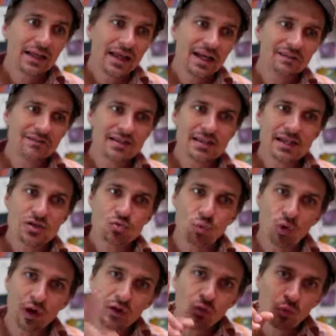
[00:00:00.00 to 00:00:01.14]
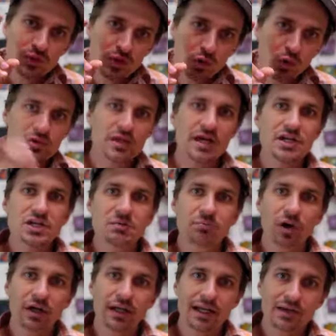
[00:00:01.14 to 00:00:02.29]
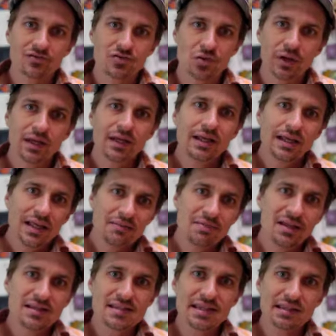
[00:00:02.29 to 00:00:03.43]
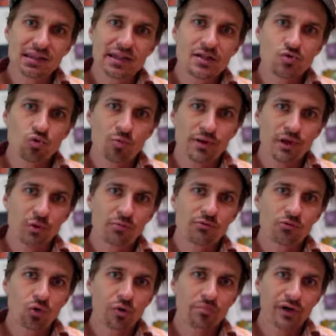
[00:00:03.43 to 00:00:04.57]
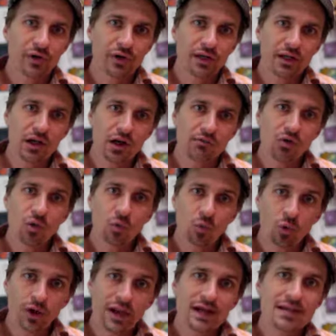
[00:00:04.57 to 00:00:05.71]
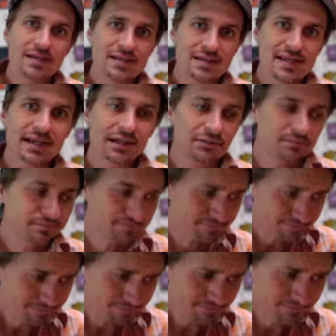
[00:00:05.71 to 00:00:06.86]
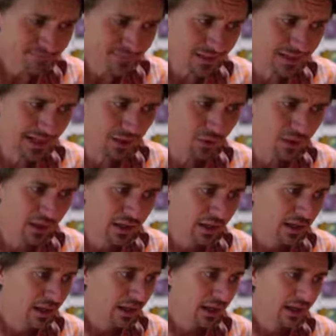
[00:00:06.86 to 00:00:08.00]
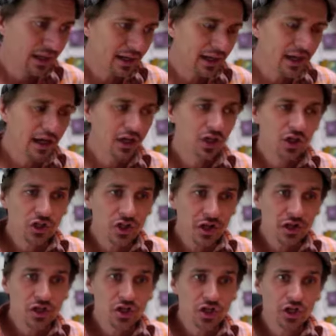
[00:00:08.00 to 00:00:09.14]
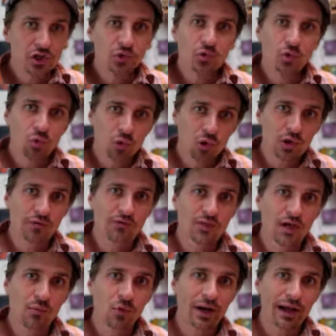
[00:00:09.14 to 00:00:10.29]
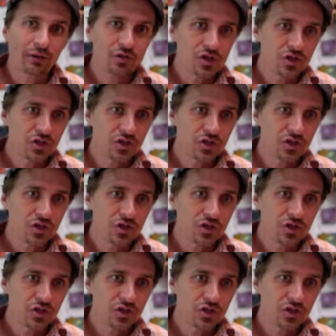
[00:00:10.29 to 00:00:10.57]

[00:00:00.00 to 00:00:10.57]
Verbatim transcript: and if it says 1 with a quotation mark next to it, it means that the lens will be open for a period of 1 second. Now, uh, a good general rule of thumb when out